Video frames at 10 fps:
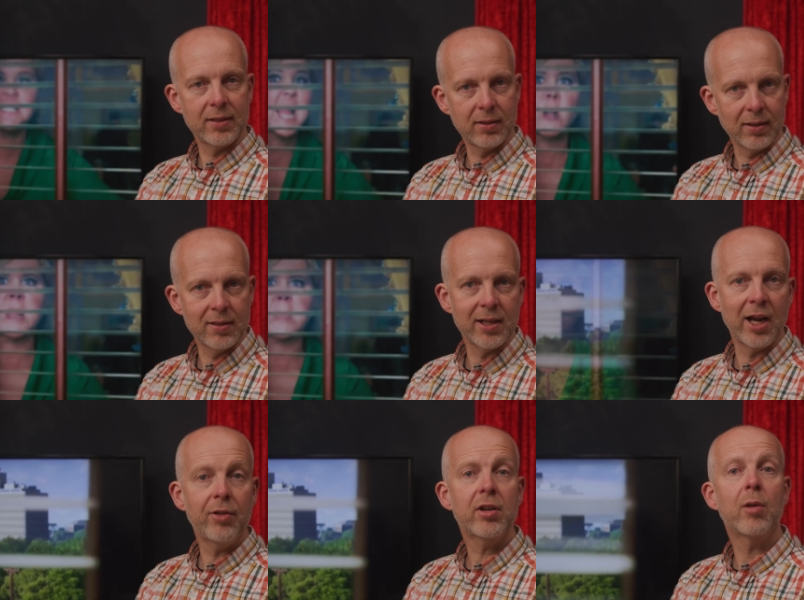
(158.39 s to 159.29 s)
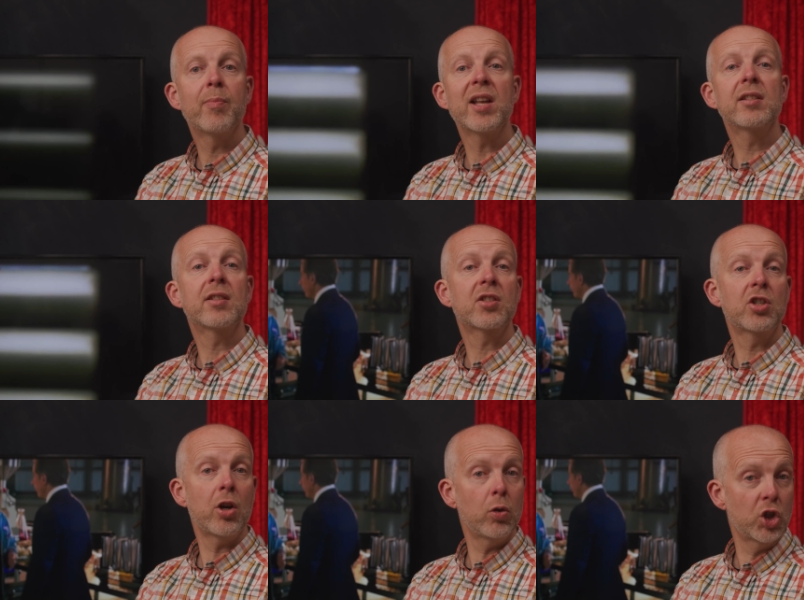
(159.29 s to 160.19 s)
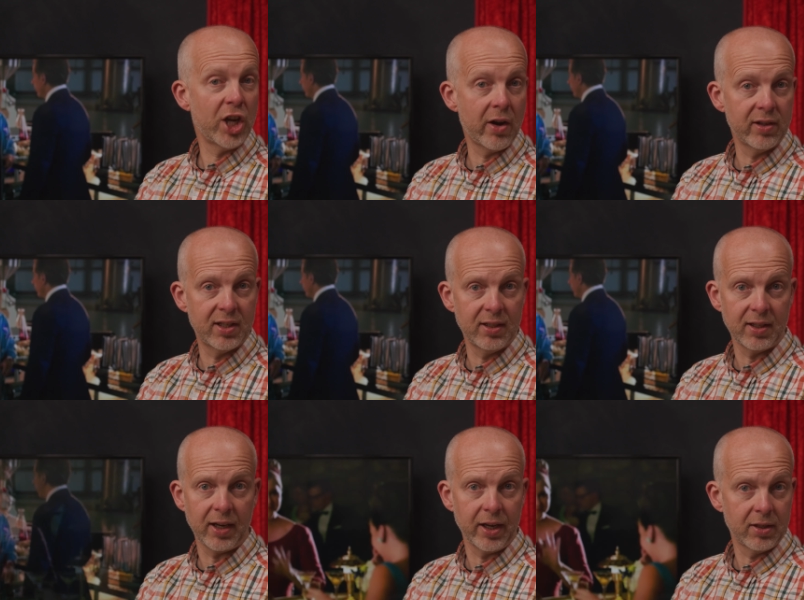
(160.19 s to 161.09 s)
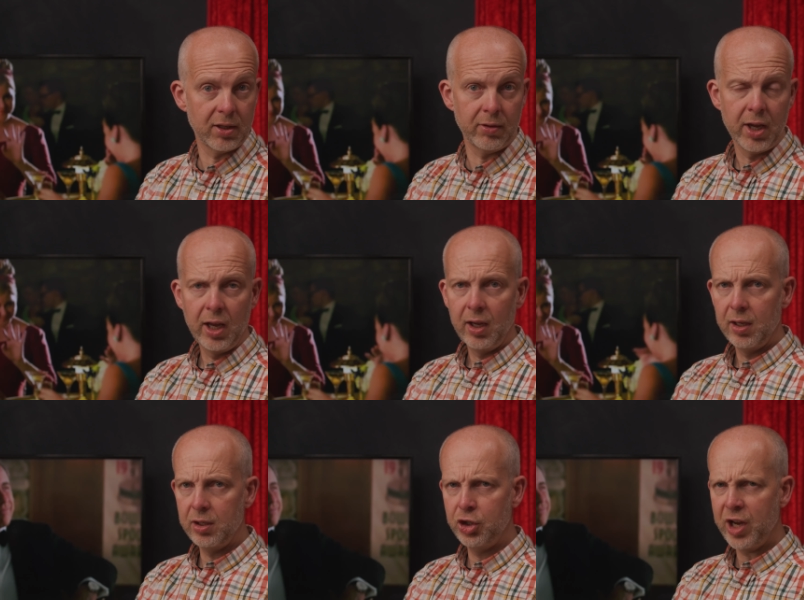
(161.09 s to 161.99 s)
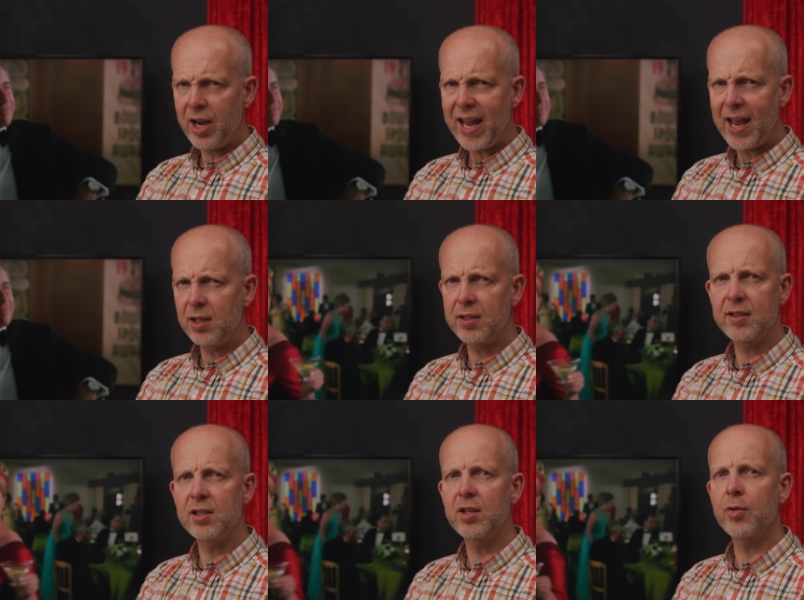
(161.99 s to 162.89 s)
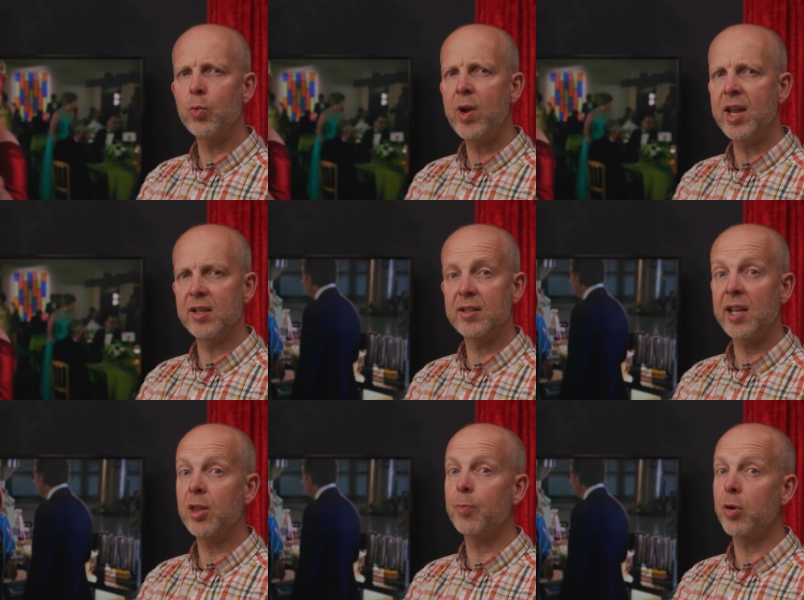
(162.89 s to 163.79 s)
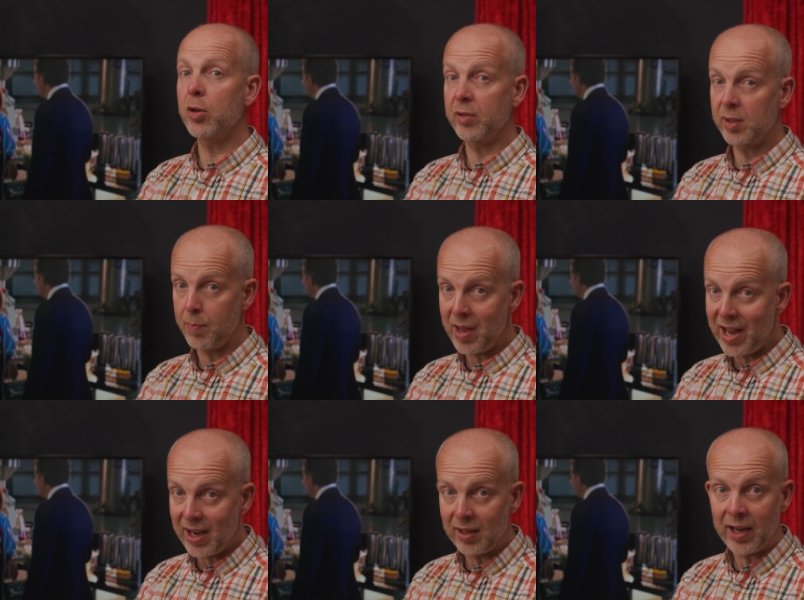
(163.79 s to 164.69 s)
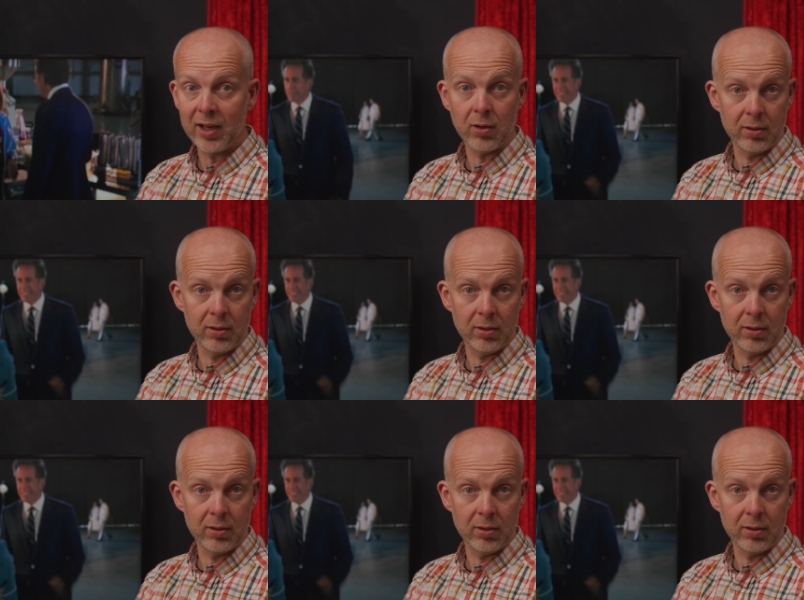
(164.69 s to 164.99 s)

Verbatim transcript: As it turns out, the competitor stole Jerry's design, so Jerry enters into the race to get the product made and